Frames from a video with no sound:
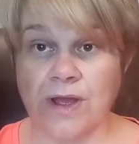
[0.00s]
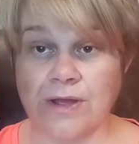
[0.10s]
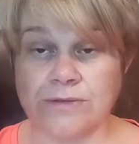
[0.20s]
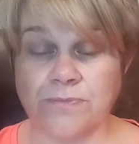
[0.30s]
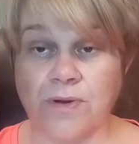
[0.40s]

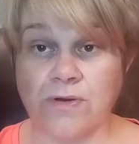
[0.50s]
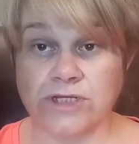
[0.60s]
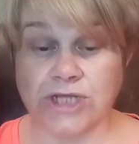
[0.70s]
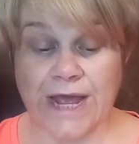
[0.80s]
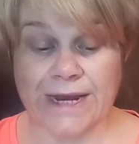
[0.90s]
pot of
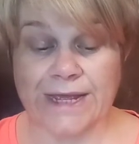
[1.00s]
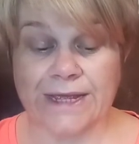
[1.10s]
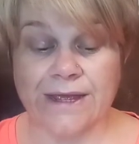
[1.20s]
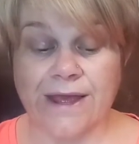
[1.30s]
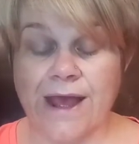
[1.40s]
jelly
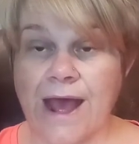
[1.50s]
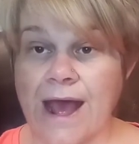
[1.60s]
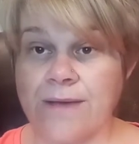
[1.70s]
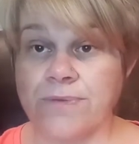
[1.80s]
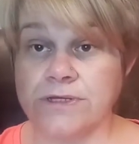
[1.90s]

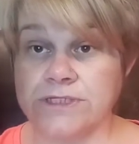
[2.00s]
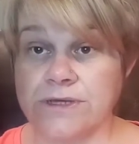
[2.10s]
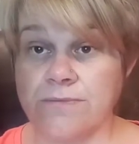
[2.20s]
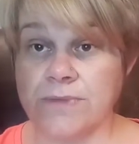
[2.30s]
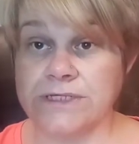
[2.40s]
and put
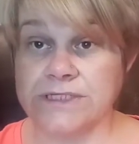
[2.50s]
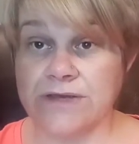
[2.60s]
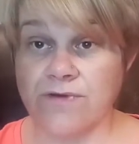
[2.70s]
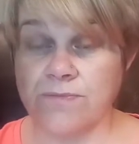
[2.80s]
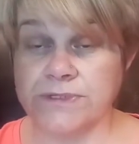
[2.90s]
some
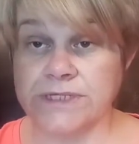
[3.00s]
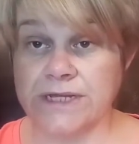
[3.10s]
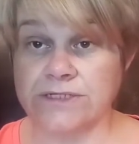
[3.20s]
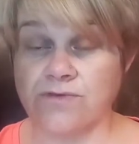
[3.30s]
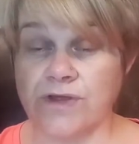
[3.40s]

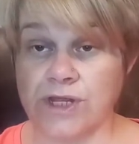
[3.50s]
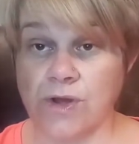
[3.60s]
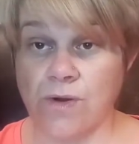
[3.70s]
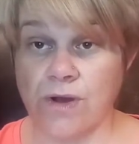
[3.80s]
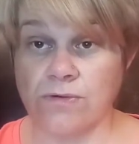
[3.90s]
0% Greek
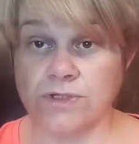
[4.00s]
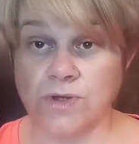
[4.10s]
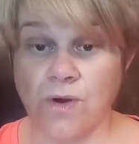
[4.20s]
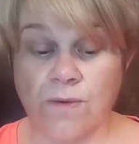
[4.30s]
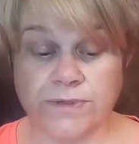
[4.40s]
yogurt on
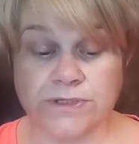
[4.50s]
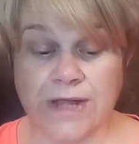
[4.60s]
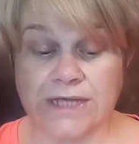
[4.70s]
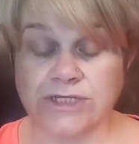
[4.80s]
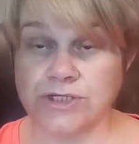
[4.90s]
top. So
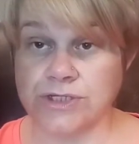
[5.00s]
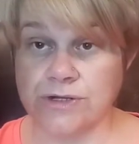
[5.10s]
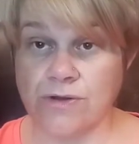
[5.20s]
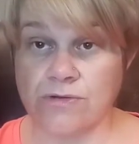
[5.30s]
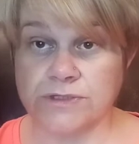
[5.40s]
that is just gonna
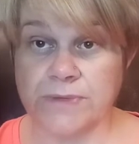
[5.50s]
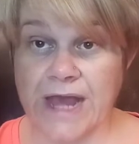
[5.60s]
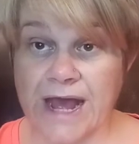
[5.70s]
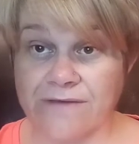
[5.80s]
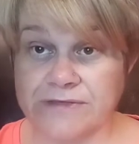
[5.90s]
cost me
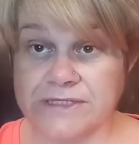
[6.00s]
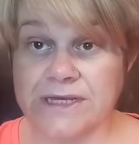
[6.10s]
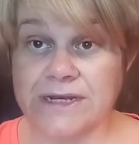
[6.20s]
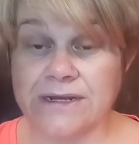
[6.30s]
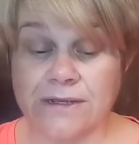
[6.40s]
half a
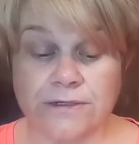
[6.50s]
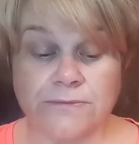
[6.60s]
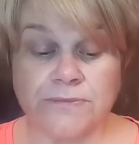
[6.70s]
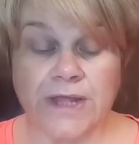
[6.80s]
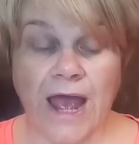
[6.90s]
zin.
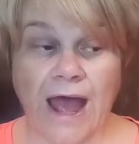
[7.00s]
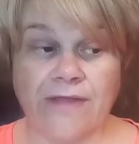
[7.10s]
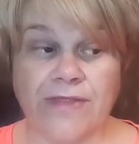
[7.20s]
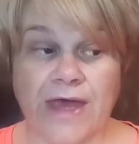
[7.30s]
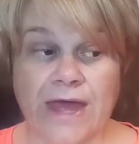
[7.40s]

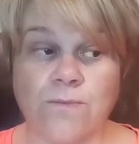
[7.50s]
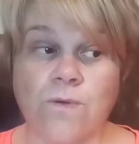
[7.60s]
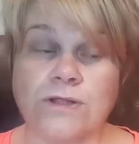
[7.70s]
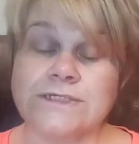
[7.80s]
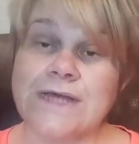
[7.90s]
And then
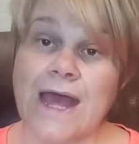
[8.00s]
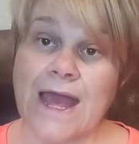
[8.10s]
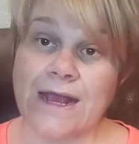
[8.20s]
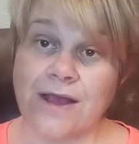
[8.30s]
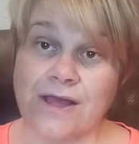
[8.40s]
once that
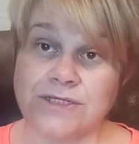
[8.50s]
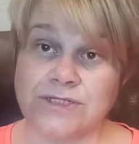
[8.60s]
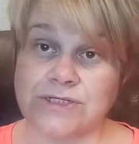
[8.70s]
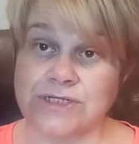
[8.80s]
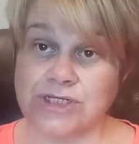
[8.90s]
egg
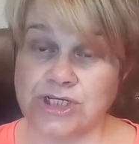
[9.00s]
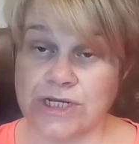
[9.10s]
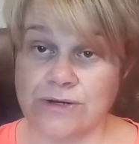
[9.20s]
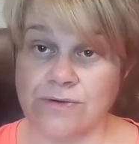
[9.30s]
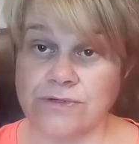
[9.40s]
custard is
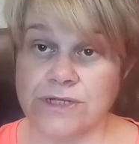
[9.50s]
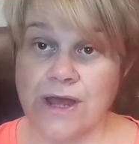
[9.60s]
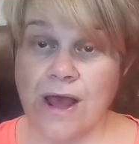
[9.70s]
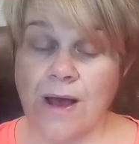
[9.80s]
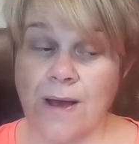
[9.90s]
chilled,
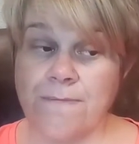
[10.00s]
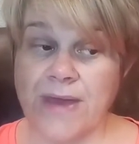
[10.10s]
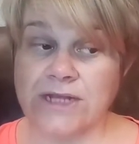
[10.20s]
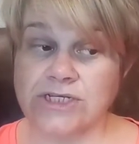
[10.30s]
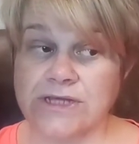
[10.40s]
I may
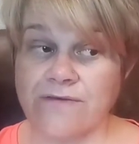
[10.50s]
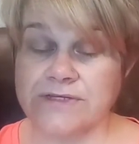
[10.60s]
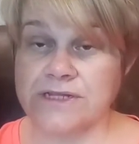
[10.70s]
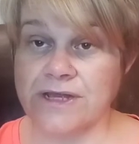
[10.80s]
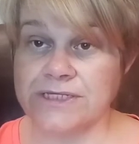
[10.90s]
just have a
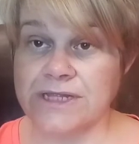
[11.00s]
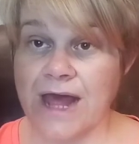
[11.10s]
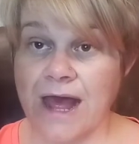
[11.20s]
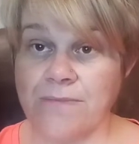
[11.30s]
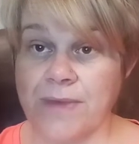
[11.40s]
slice of
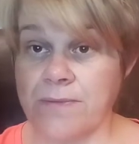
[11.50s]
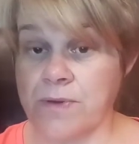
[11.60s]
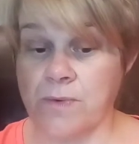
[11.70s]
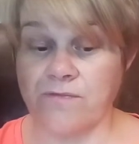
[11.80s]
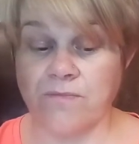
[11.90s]
that, maybe
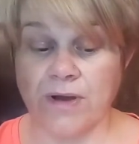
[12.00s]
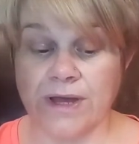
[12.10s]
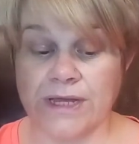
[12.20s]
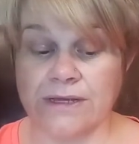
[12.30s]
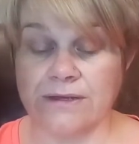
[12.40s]
with
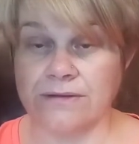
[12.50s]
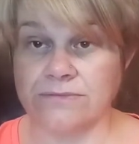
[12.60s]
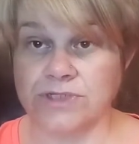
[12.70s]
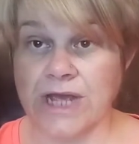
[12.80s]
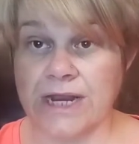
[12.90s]
my
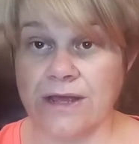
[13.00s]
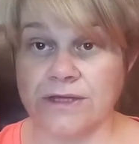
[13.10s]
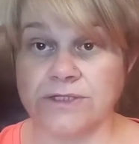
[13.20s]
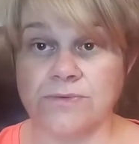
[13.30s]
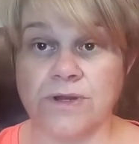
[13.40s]
jelly, I
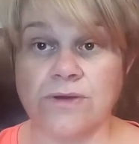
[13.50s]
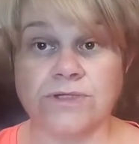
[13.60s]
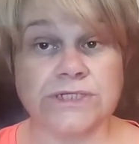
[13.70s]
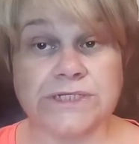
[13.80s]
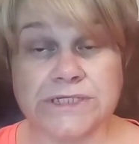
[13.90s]
don't know,
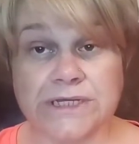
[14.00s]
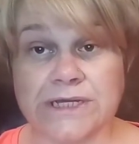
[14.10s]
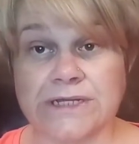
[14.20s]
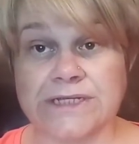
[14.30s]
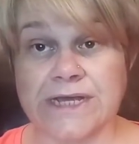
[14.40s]
just to
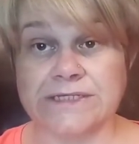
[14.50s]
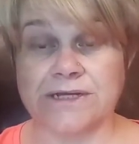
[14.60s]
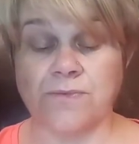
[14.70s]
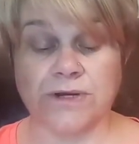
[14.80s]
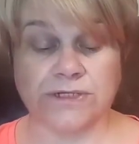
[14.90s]
see, taste it
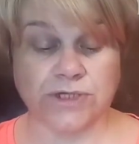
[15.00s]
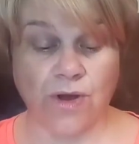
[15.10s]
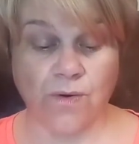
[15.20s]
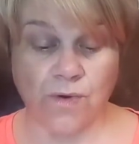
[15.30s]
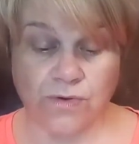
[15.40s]
when it's
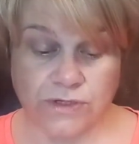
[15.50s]
cold.